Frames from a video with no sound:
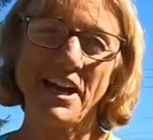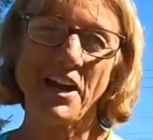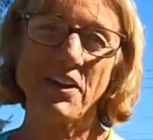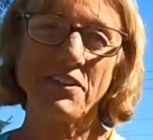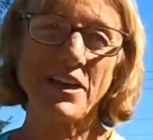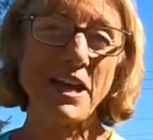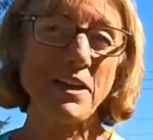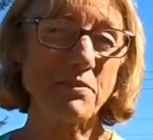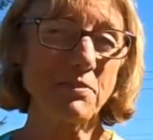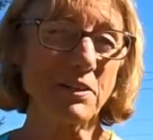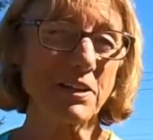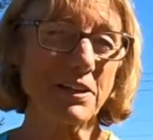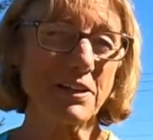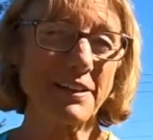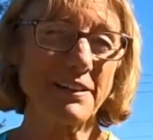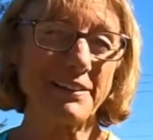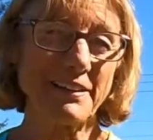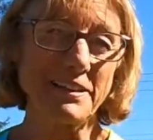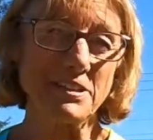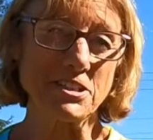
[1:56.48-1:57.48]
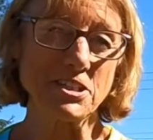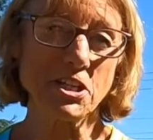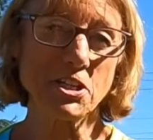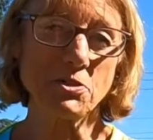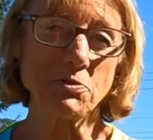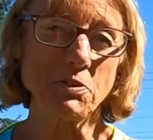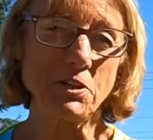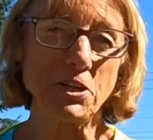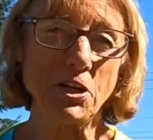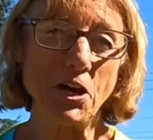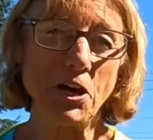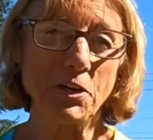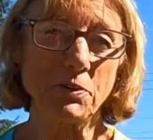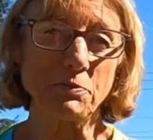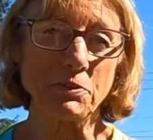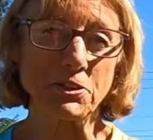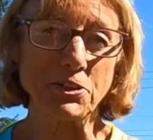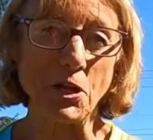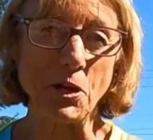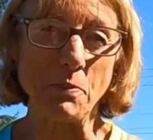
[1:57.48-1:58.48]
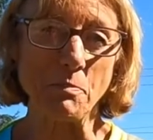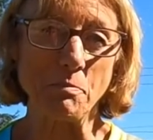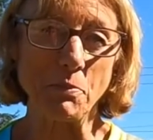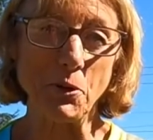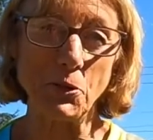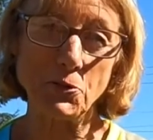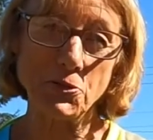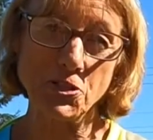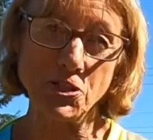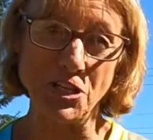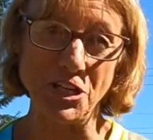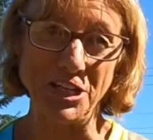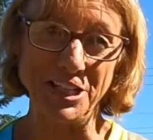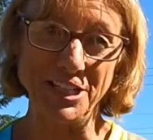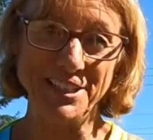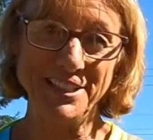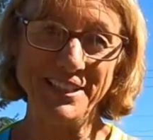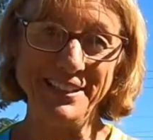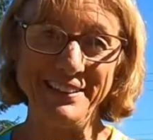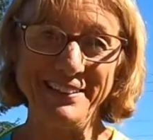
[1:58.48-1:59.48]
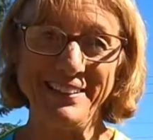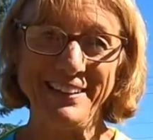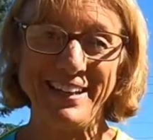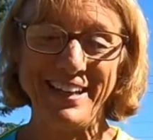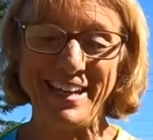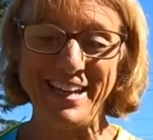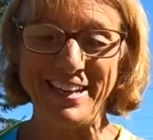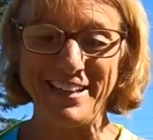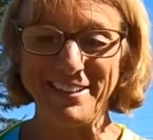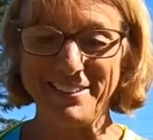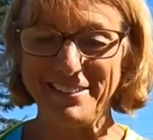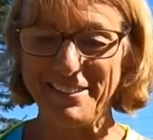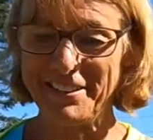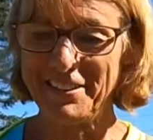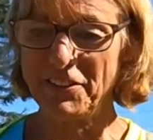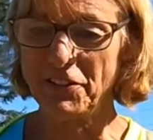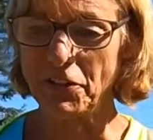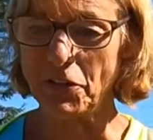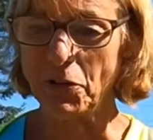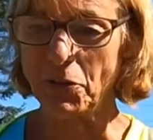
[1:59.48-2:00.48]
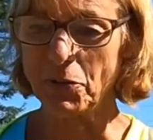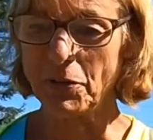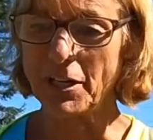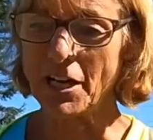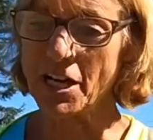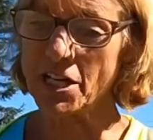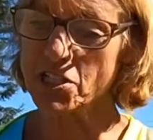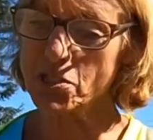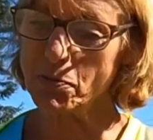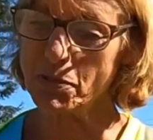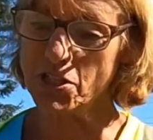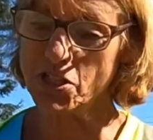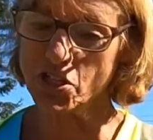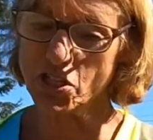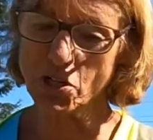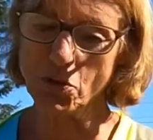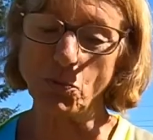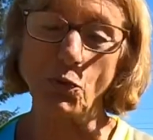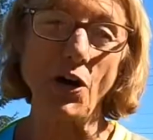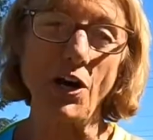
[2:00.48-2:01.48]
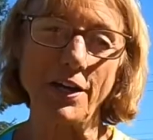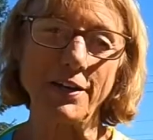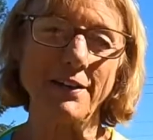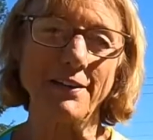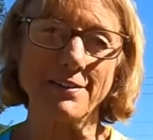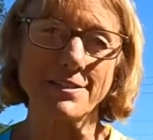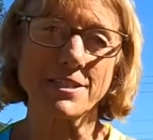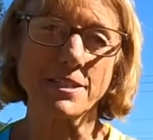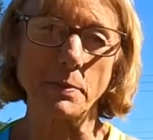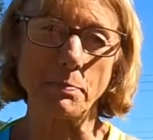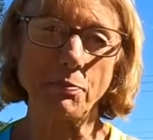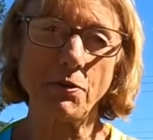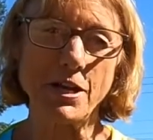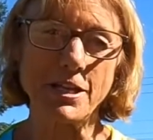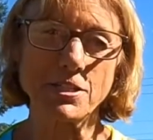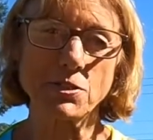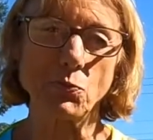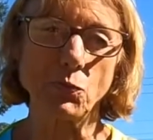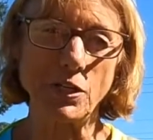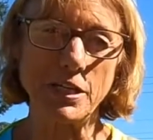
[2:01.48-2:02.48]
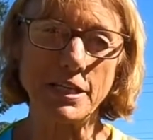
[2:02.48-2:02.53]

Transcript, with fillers: All right, we're continuing on with our mulching. And you know, gosh, we sure want to suppress